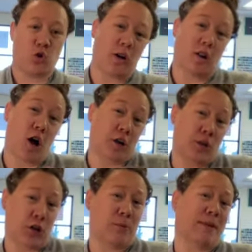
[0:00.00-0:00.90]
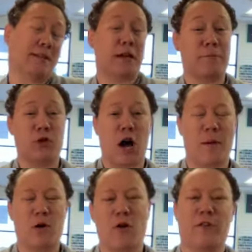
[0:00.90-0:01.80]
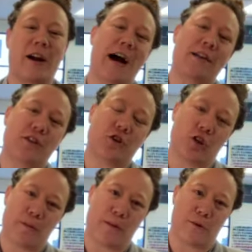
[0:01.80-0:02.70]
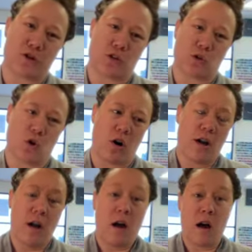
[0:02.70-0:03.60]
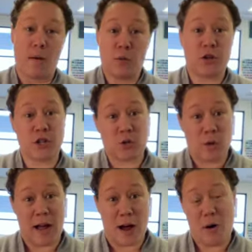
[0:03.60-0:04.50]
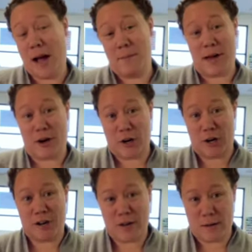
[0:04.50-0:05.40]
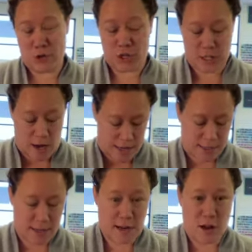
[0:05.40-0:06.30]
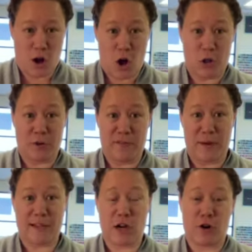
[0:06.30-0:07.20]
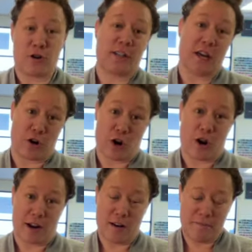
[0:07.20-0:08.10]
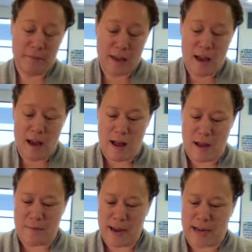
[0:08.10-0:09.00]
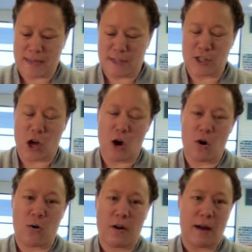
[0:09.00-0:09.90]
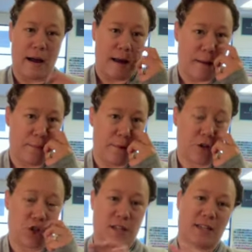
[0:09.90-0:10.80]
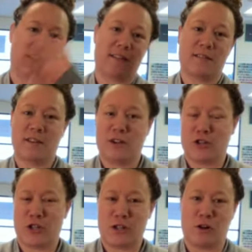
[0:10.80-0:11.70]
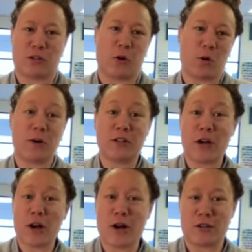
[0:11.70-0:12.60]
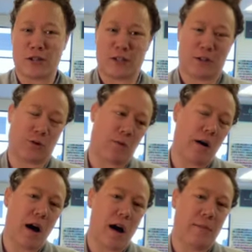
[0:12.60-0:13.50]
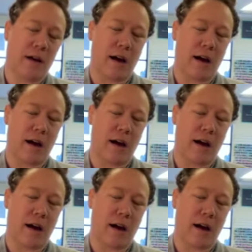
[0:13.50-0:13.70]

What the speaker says: long-term sub job over at the German Immersion School, which is how I met her. She taught all 3 of my daughters kindergarten. And so, but she's also a quilter, she's also a mom,